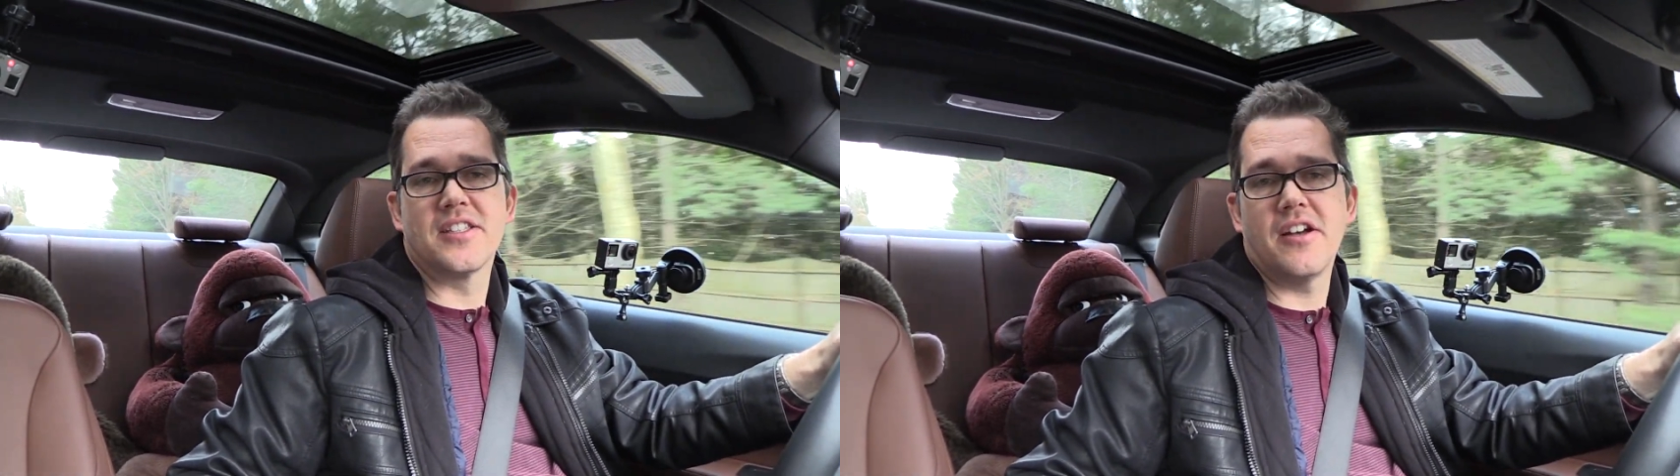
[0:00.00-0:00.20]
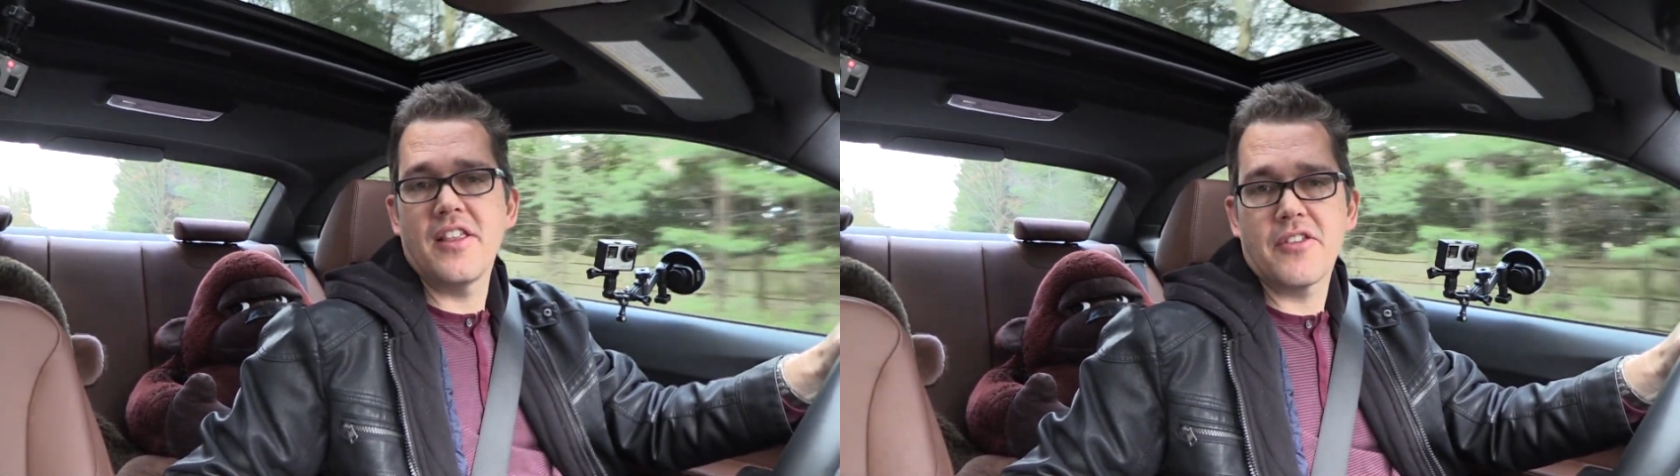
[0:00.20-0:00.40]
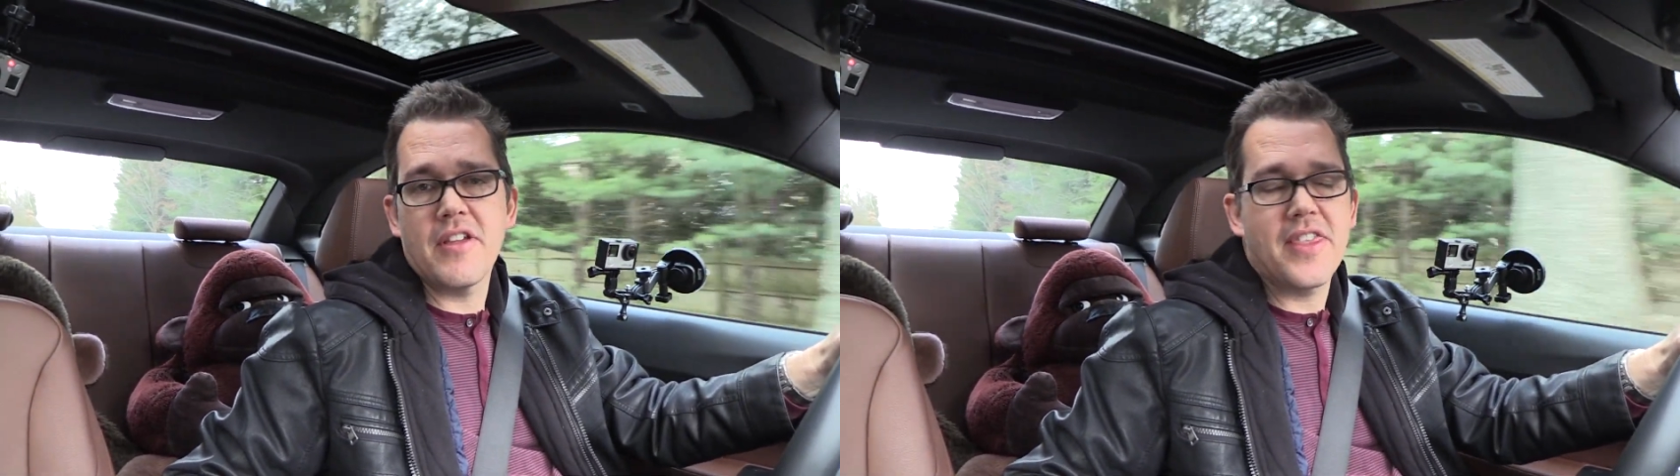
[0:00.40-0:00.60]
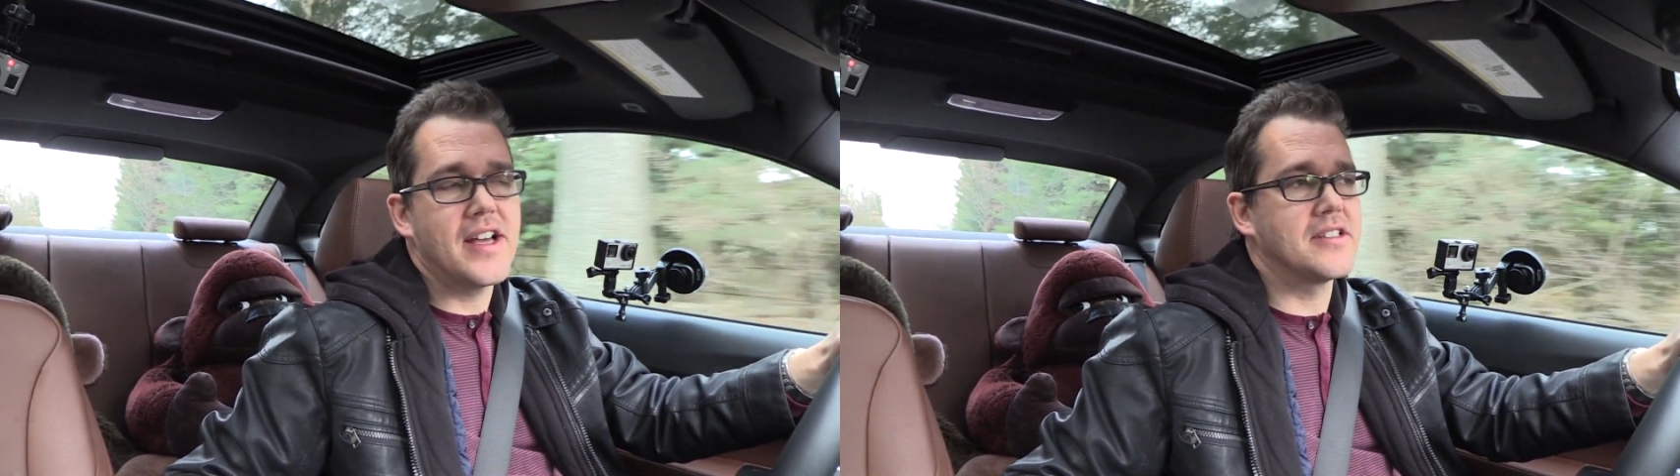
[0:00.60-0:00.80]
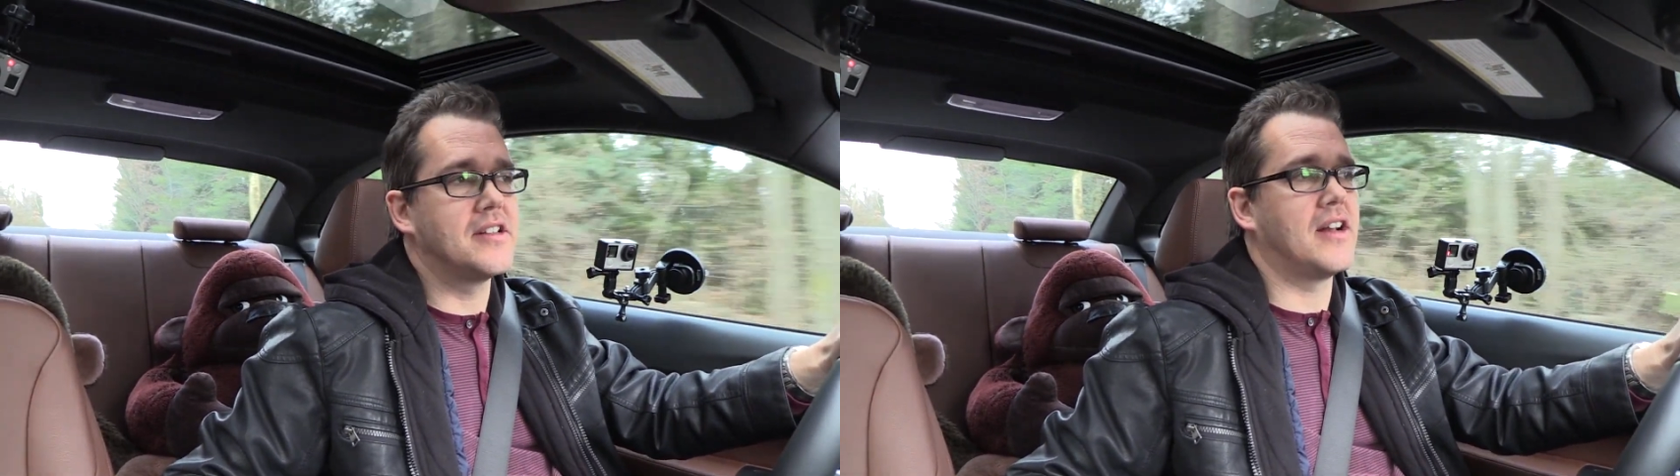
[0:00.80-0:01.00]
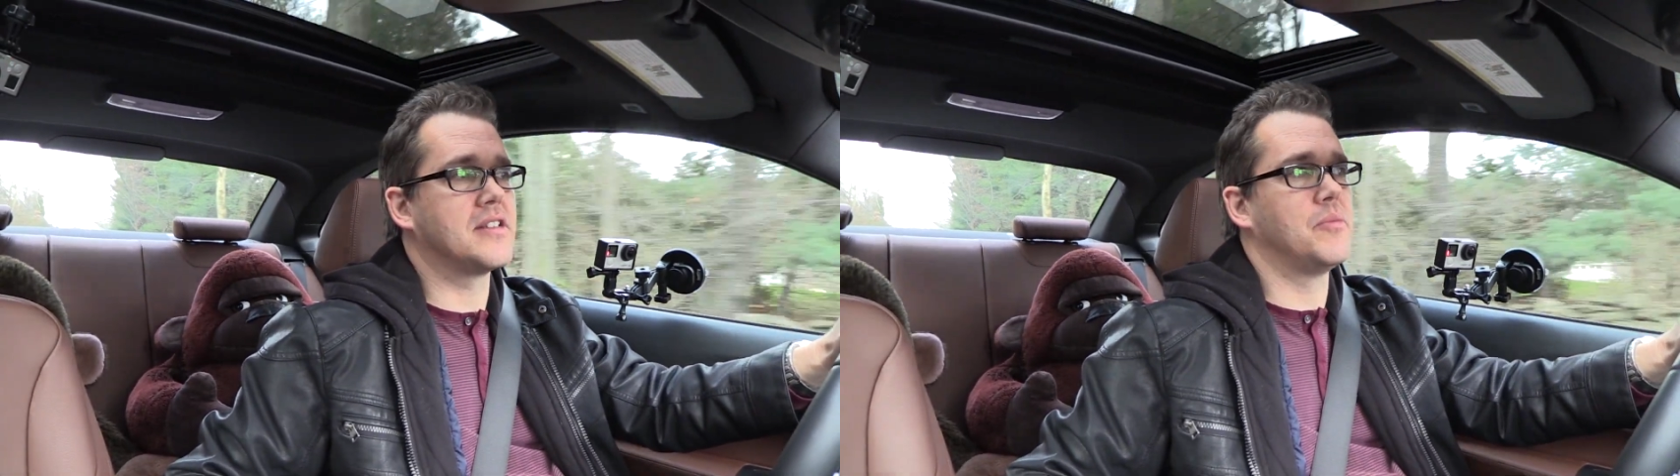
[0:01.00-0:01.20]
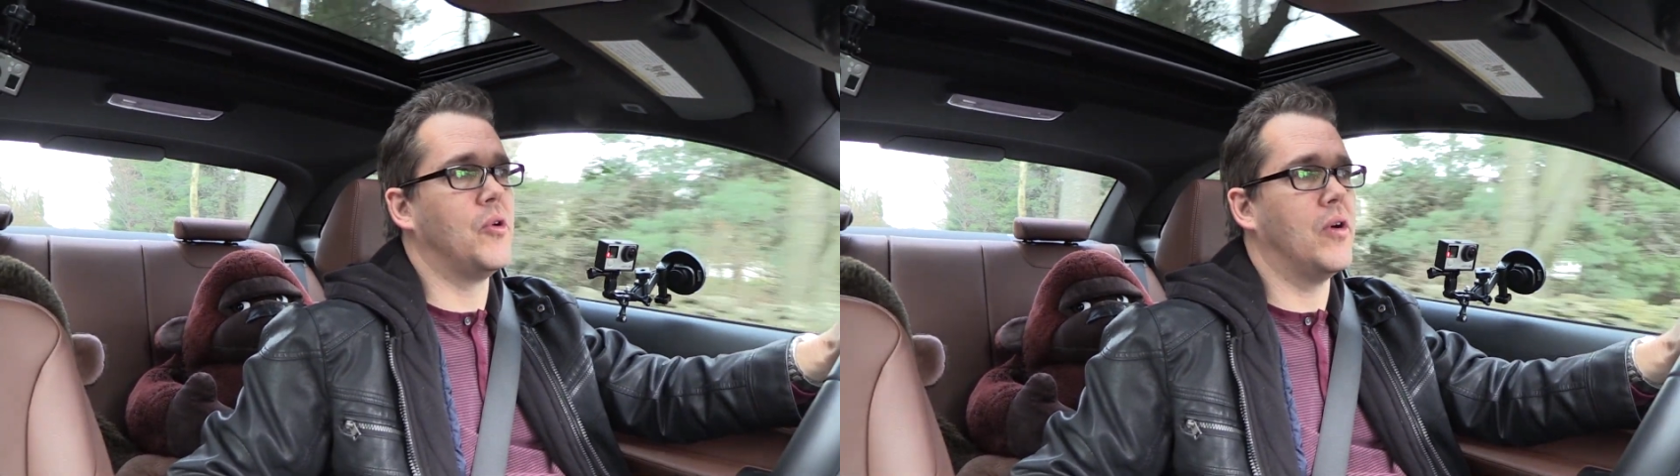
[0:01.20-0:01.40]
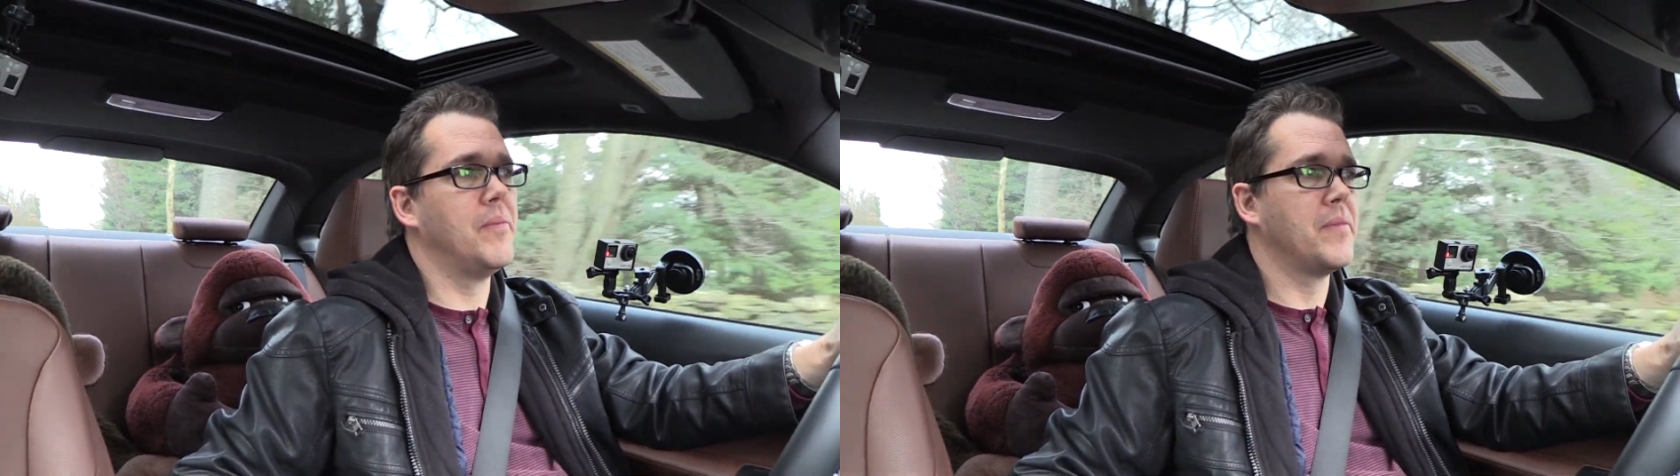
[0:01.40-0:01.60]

so only $3,000 more,